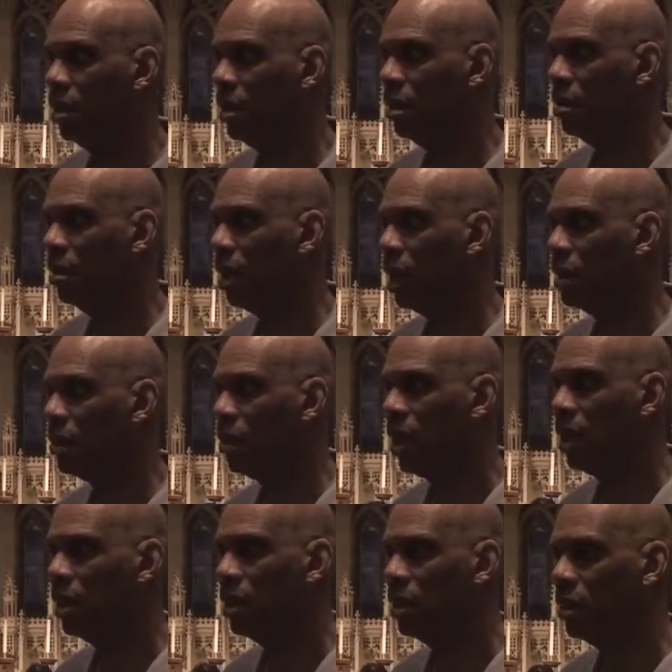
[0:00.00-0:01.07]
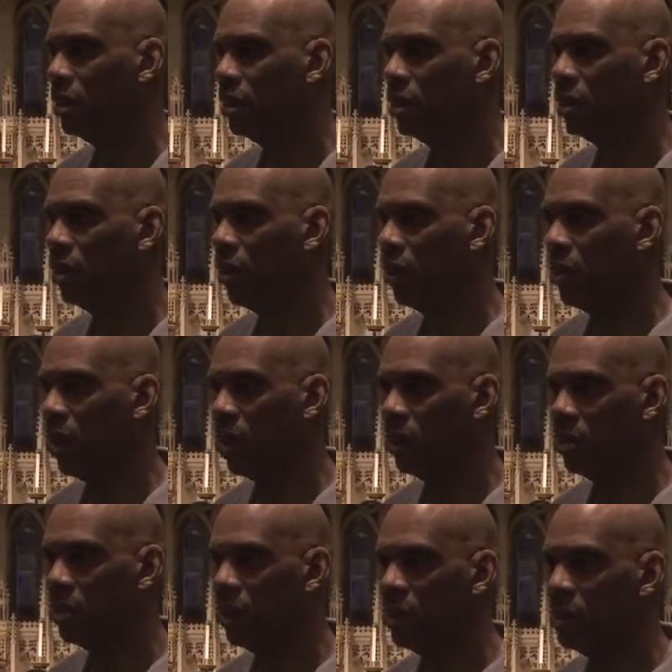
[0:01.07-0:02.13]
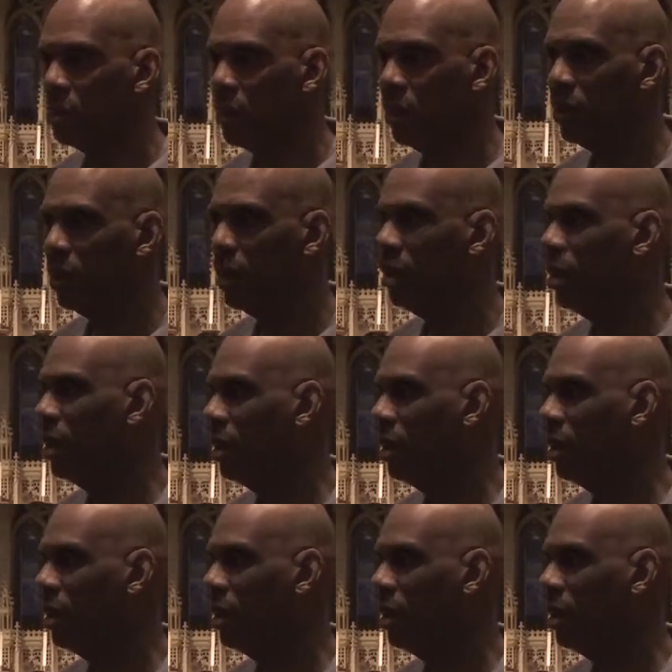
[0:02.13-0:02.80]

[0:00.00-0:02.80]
not trying to go about it piecemeal.